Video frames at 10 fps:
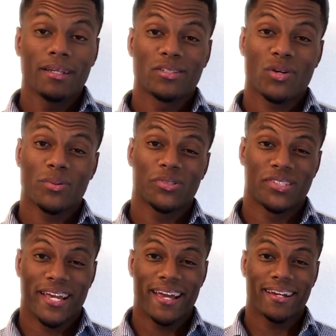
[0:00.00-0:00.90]
So I was
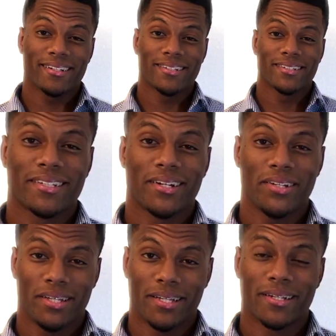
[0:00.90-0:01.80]
tagged
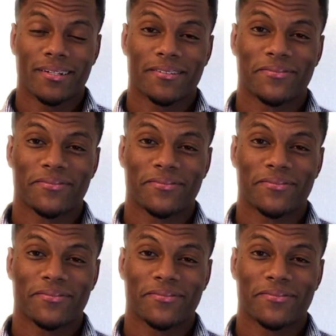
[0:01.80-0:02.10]
again,